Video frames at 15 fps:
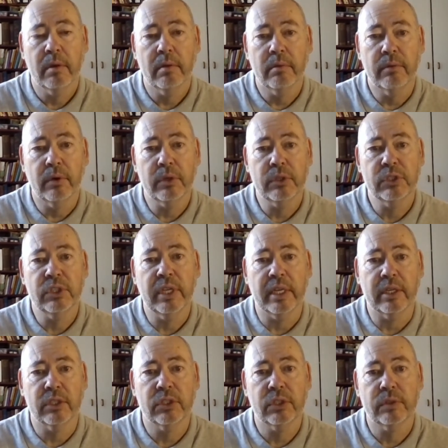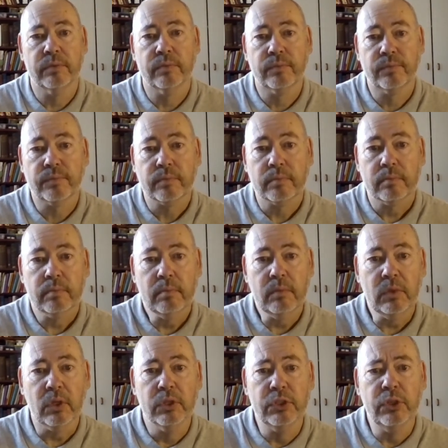Verse 6.
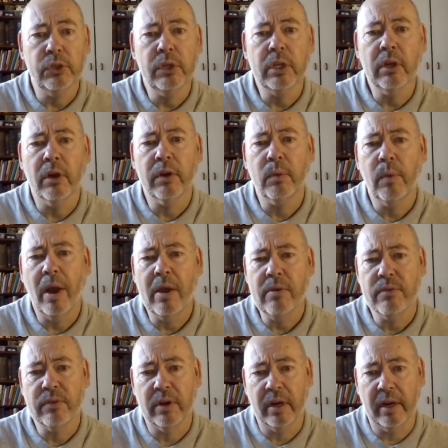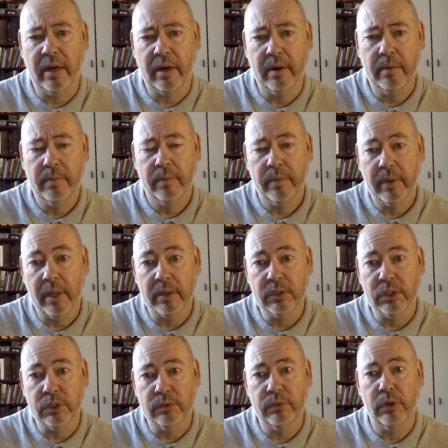Judah got a wife for Er, that's
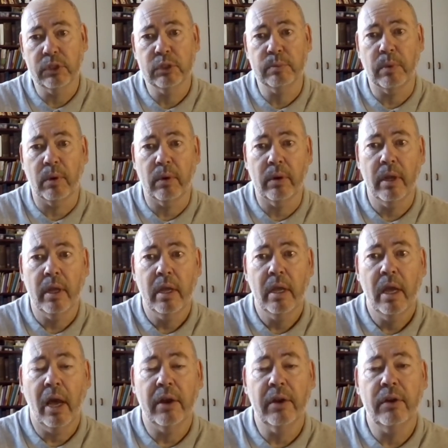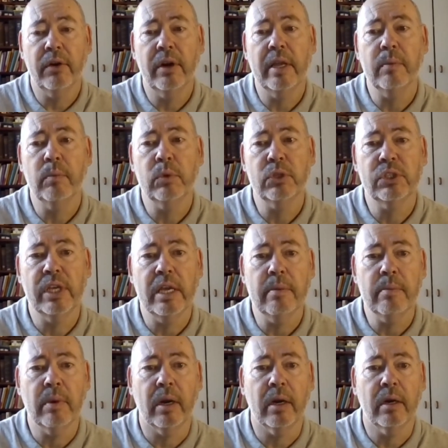his firstborn, and her name was
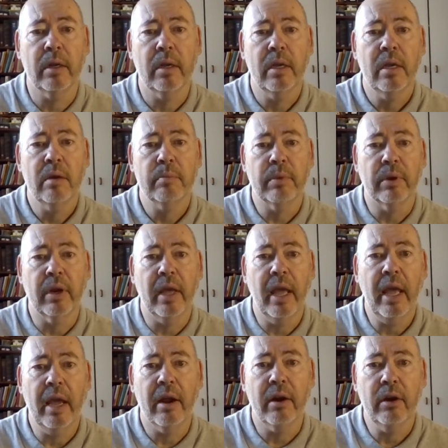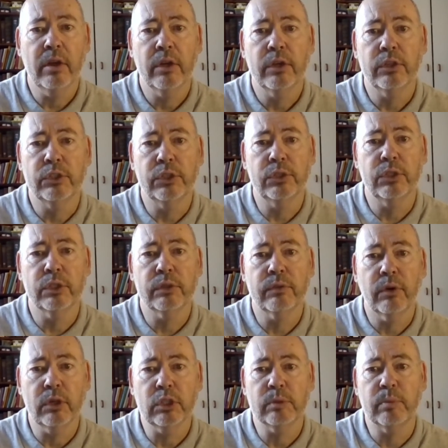Tamar. But Er, Judah's
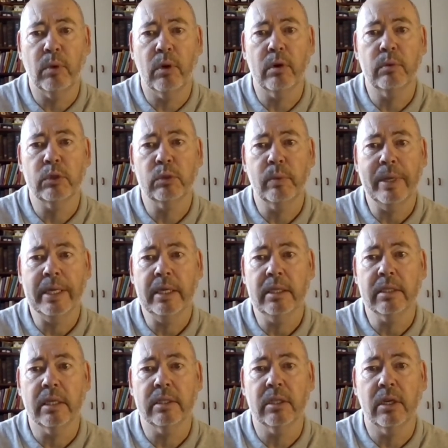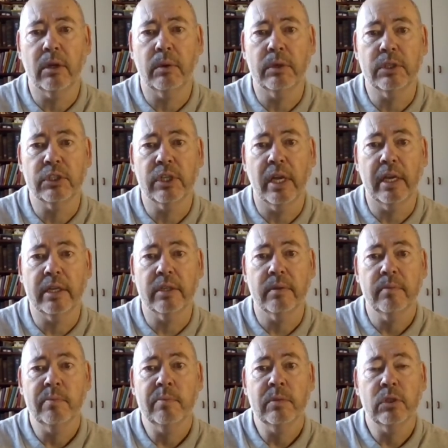firstborn, was wicked in the Lord's sight,
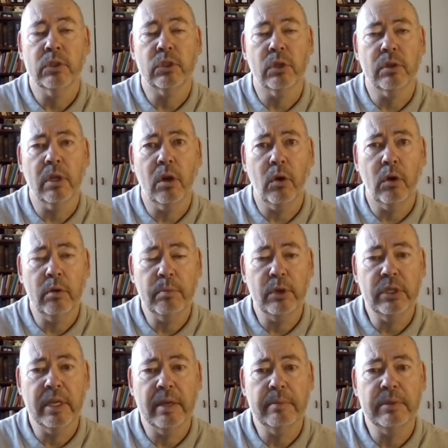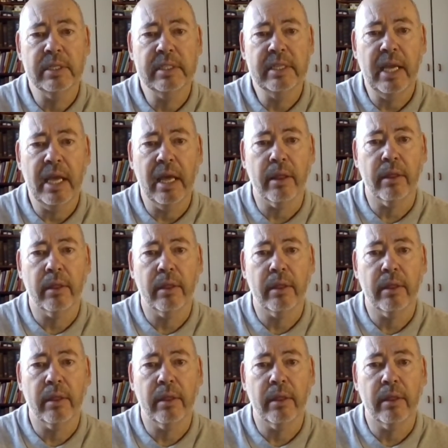so the Lord put him to death.